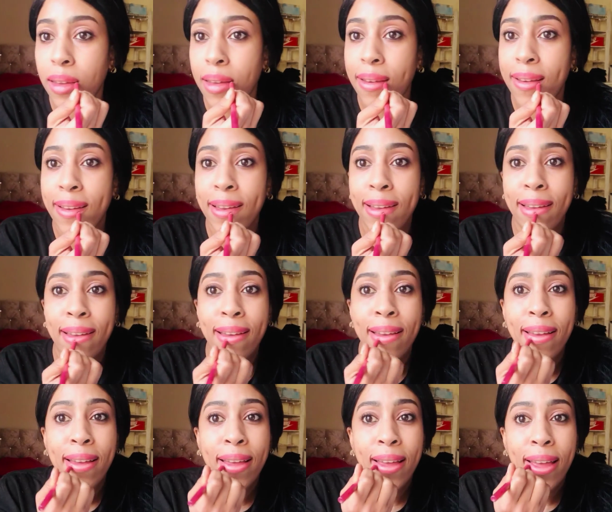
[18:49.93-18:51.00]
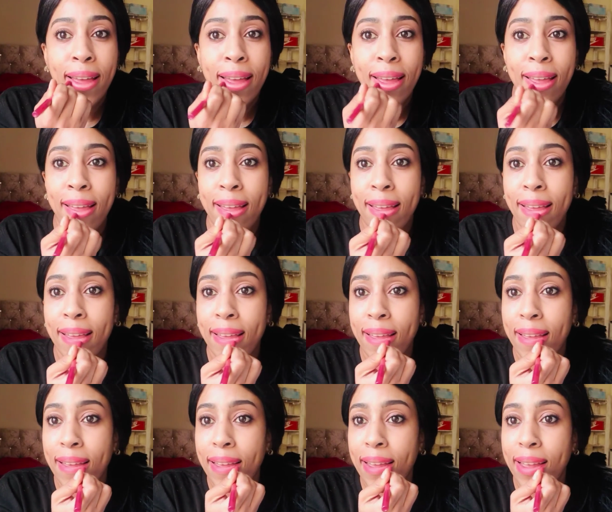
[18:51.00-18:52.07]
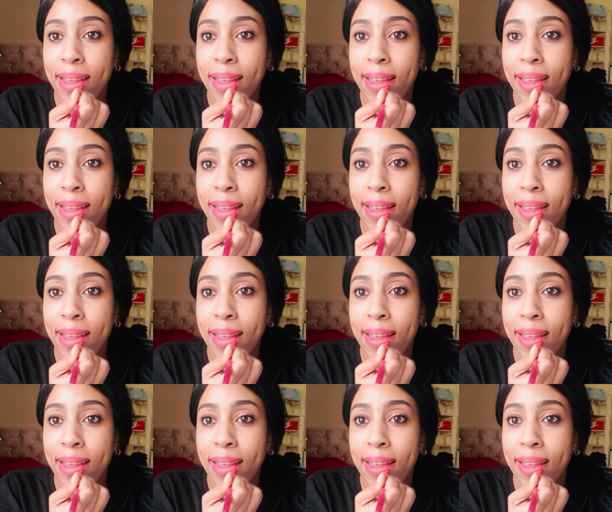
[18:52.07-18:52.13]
(no one is talking)